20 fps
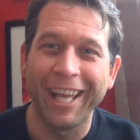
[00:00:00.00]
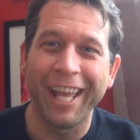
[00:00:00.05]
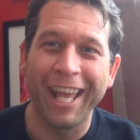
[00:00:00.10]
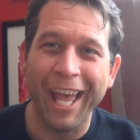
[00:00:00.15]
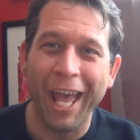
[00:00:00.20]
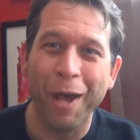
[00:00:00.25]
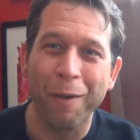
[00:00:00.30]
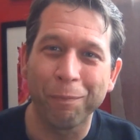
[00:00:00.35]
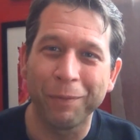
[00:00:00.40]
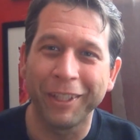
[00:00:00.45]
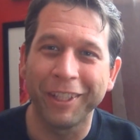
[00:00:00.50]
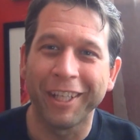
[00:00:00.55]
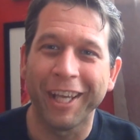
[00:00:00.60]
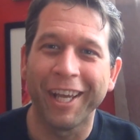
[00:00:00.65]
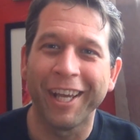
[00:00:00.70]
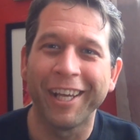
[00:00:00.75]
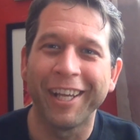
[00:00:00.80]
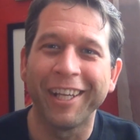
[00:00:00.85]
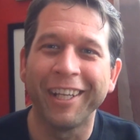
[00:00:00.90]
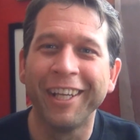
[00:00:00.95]
Happy
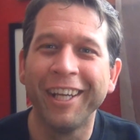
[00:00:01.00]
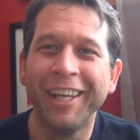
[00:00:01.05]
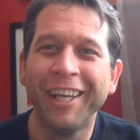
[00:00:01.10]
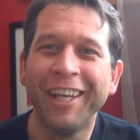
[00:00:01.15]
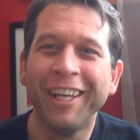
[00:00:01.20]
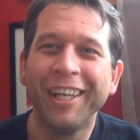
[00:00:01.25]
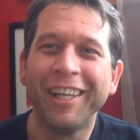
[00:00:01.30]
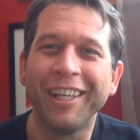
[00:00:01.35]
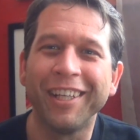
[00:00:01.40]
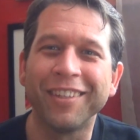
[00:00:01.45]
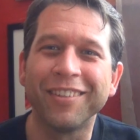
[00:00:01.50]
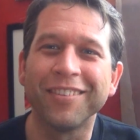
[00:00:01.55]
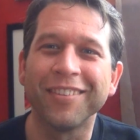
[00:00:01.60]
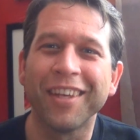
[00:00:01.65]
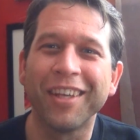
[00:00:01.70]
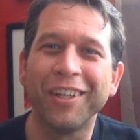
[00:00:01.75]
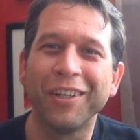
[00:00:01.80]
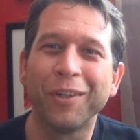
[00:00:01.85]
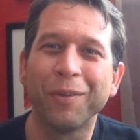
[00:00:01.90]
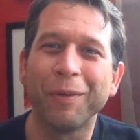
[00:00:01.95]
Guy,
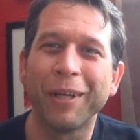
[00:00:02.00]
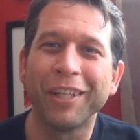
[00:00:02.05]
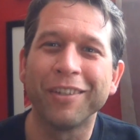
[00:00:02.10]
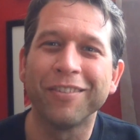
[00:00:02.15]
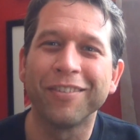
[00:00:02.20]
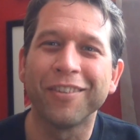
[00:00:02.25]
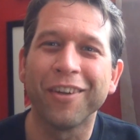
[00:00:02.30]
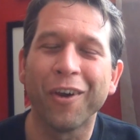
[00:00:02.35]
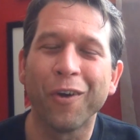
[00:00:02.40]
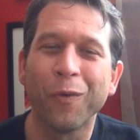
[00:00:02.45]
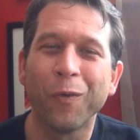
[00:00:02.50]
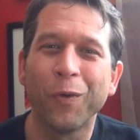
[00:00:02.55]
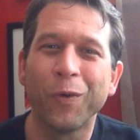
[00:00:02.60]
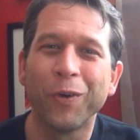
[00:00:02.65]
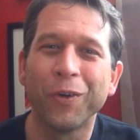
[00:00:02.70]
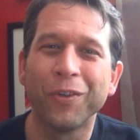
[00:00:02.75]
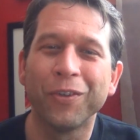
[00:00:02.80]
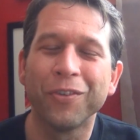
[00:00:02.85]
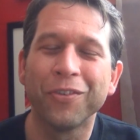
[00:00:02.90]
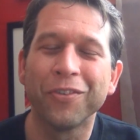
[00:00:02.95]
excited about Star
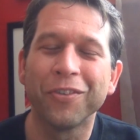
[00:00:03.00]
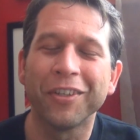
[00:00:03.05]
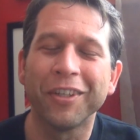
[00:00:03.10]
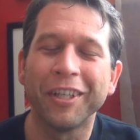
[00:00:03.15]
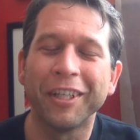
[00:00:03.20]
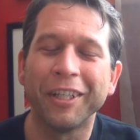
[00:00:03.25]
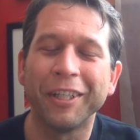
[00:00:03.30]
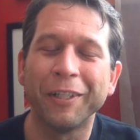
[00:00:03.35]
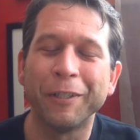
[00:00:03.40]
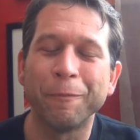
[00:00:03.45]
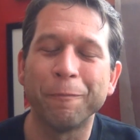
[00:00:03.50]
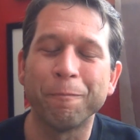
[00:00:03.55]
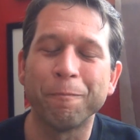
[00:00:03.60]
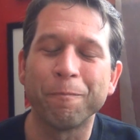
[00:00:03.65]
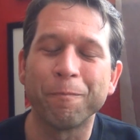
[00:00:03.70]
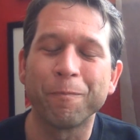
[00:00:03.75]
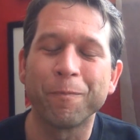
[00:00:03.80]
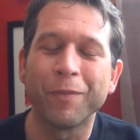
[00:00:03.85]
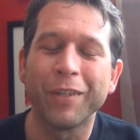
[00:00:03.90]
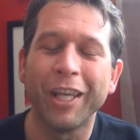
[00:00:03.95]
Wars.
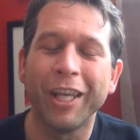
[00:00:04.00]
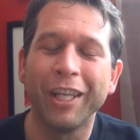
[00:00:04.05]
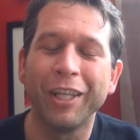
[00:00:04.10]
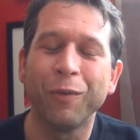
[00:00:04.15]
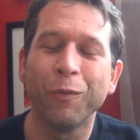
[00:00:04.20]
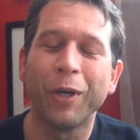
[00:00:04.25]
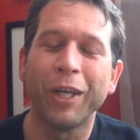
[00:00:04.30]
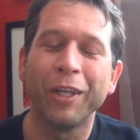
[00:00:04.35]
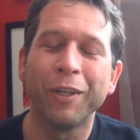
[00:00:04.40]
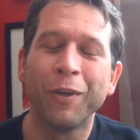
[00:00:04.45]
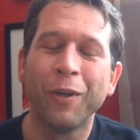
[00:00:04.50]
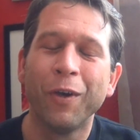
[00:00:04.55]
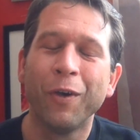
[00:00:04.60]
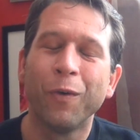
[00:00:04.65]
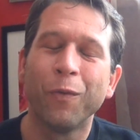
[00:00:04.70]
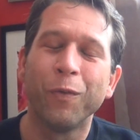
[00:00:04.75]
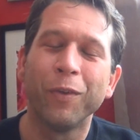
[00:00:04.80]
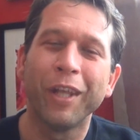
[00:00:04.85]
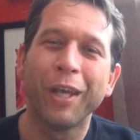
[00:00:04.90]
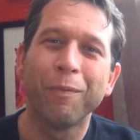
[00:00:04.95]
Anyway,
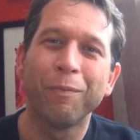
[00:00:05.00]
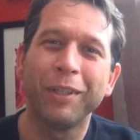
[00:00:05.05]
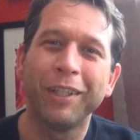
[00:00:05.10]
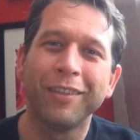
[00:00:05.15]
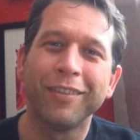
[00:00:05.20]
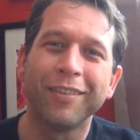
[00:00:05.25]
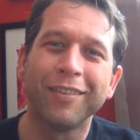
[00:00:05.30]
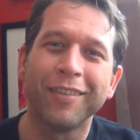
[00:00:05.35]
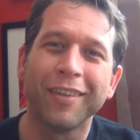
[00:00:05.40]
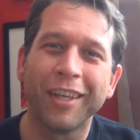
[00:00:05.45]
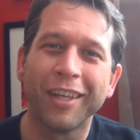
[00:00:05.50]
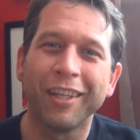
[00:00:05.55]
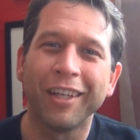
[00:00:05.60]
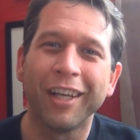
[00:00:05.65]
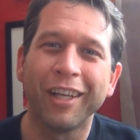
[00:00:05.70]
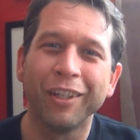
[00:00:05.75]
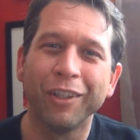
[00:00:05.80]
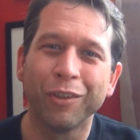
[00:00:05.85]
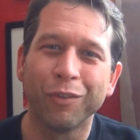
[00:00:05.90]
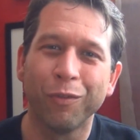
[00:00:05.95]
with that being said,
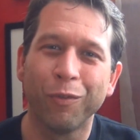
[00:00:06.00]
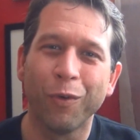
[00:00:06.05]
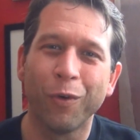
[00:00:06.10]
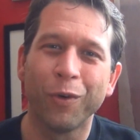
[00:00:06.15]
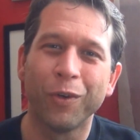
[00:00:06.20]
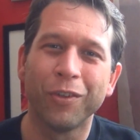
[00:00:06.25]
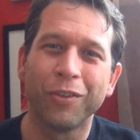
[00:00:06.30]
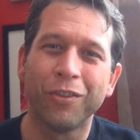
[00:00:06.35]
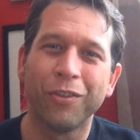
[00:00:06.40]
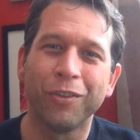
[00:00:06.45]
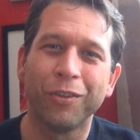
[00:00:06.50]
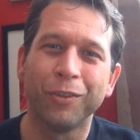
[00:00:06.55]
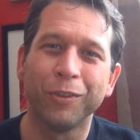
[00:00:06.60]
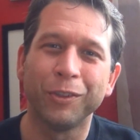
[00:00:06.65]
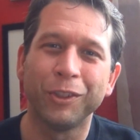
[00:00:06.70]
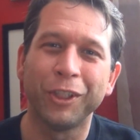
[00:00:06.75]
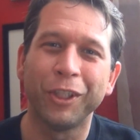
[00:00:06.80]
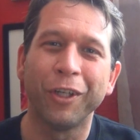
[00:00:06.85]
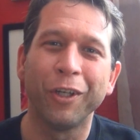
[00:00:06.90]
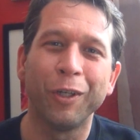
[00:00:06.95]
I look forward to
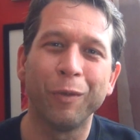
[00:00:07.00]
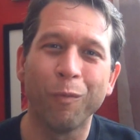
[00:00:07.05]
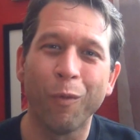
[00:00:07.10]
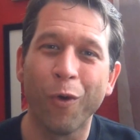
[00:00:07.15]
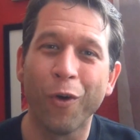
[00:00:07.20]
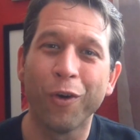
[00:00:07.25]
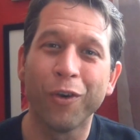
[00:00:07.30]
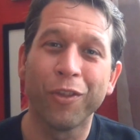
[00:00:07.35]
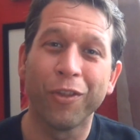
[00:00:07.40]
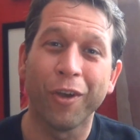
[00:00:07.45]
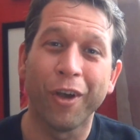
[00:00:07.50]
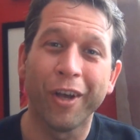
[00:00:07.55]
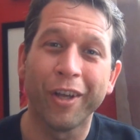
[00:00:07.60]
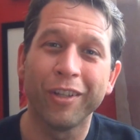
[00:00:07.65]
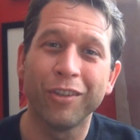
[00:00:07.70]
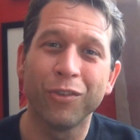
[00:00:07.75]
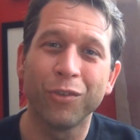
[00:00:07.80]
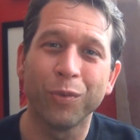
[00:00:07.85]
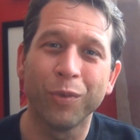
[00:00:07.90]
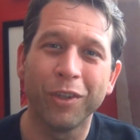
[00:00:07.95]
sharing more
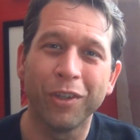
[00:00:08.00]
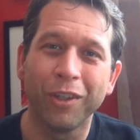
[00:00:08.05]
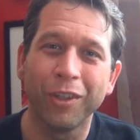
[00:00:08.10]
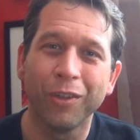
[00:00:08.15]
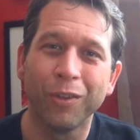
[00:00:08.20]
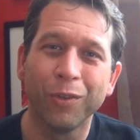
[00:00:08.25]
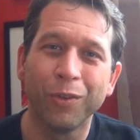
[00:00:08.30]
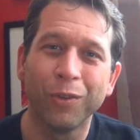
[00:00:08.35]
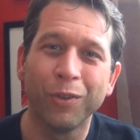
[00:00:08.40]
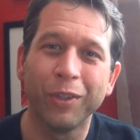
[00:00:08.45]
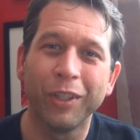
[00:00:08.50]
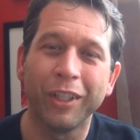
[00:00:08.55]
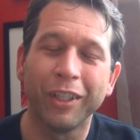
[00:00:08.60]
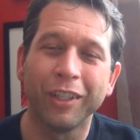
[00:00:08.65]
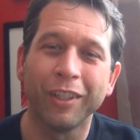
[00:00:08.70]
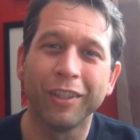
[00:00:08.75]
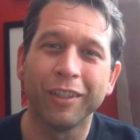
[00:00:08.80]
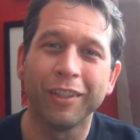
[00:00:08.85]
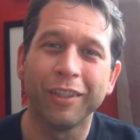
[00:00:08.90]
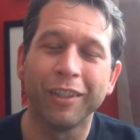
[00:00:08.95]
thoughts with you
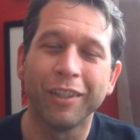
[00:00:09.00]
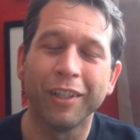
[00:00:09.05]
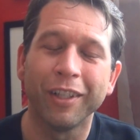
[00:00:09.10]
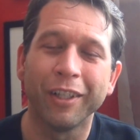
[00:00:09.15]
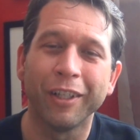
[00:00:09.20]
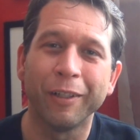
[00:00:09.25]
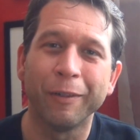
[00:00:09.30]
in